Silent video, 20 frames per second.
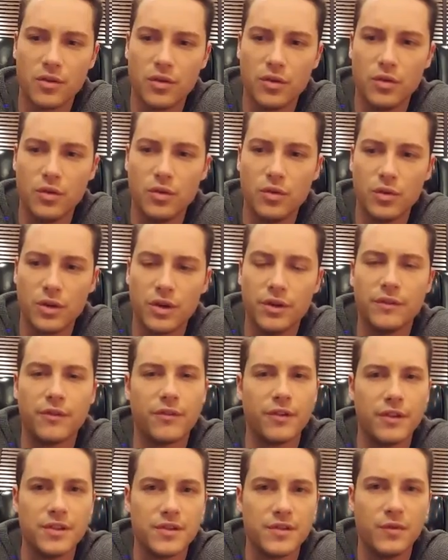who
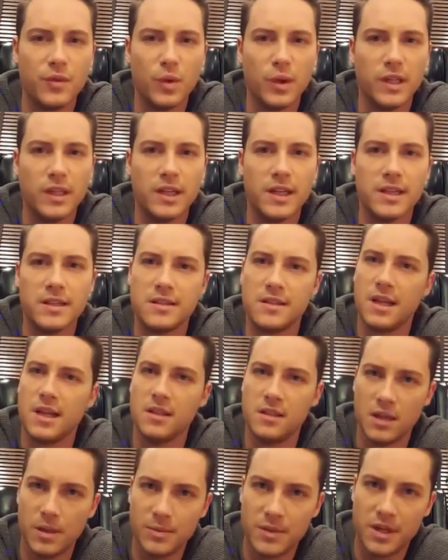confronts Voight and
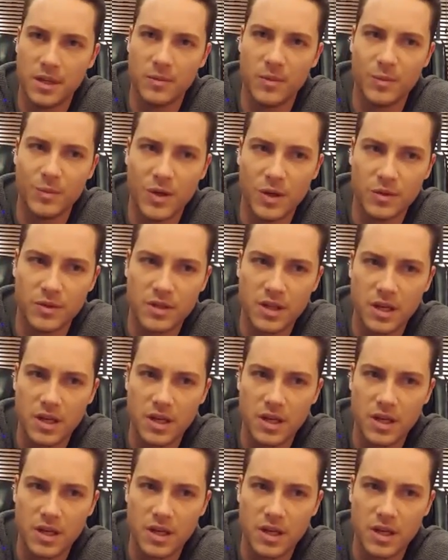stands up to him the most.